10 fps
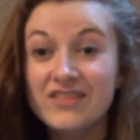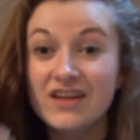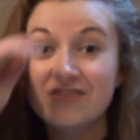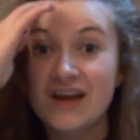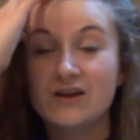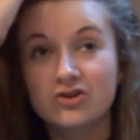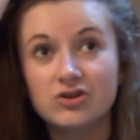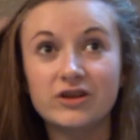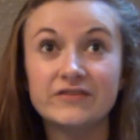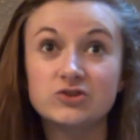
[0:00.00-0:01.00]
and then that
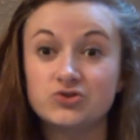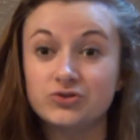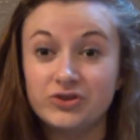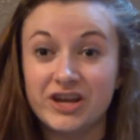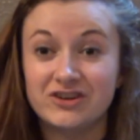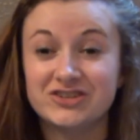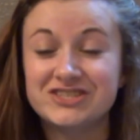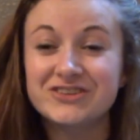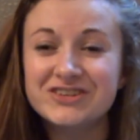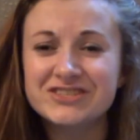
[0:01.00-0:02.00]
girl at the jewelry counter
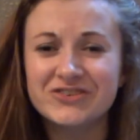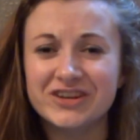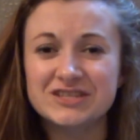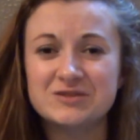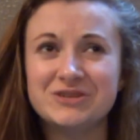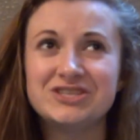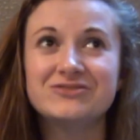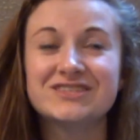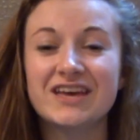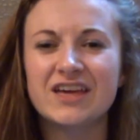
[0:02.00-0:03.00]
she's always so nice to me
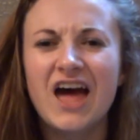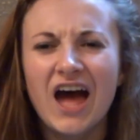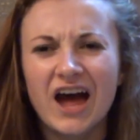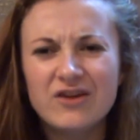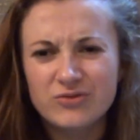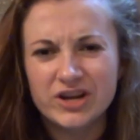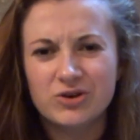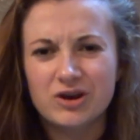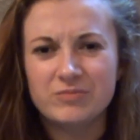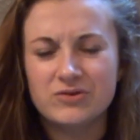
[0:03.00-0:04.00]
she was like I've rang
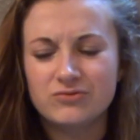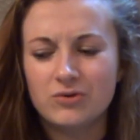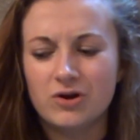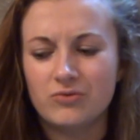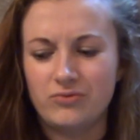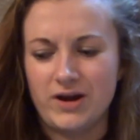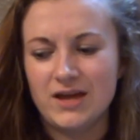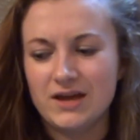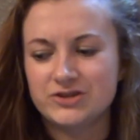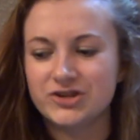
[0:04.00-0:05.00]
you out before
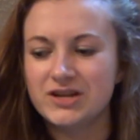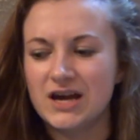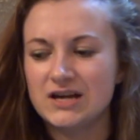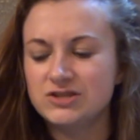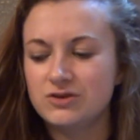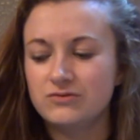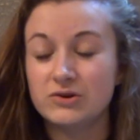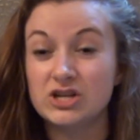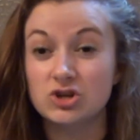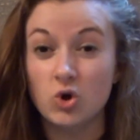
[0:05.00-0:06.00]
right I tried to ask you if
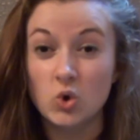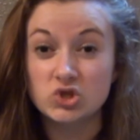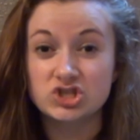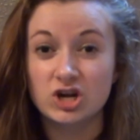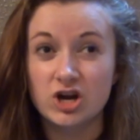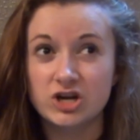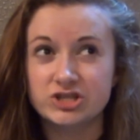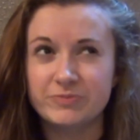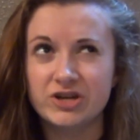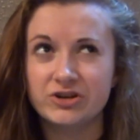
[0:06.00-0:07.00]
you wanted a Kohl's
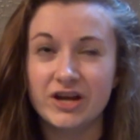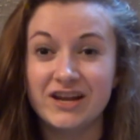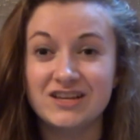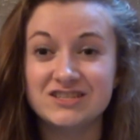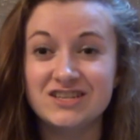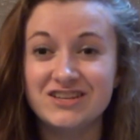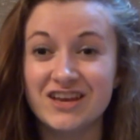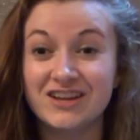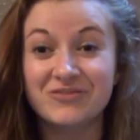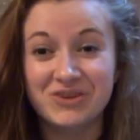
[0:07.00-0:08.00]
charge but you're not 18
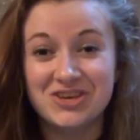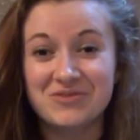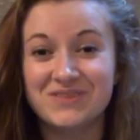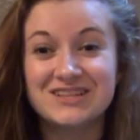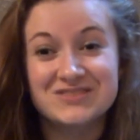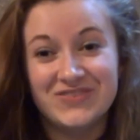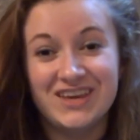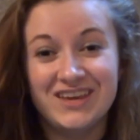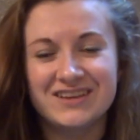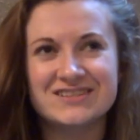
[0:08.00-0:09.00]
yet and I'm like yep that's
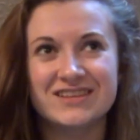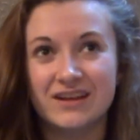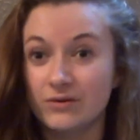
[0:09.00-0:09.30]
me because